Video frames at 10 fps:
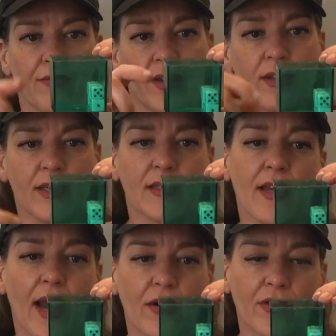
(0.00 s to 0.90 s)
fill the
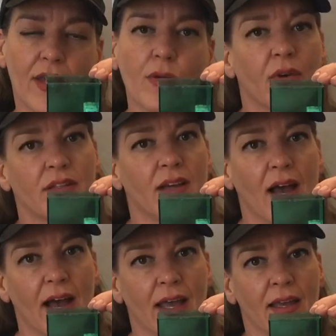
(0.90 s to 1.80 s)
entire thing with
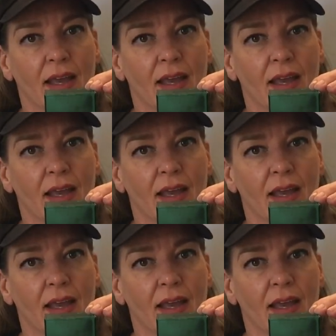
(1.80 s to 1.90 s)
die.